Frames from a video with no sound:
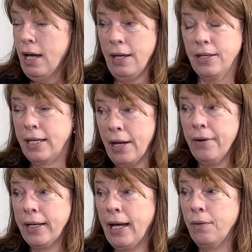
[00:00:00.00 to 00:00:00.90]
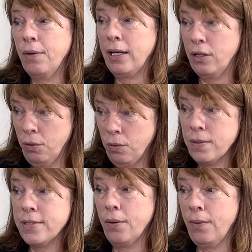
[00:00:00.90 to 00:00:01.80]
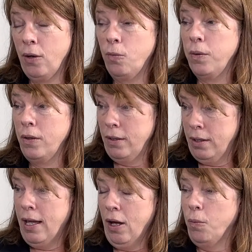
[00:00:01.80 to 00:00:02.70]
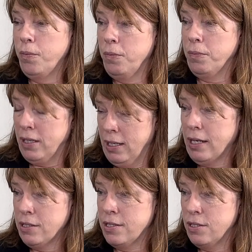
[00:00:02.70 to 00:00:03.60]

and the Carer Gateway can also help them connect to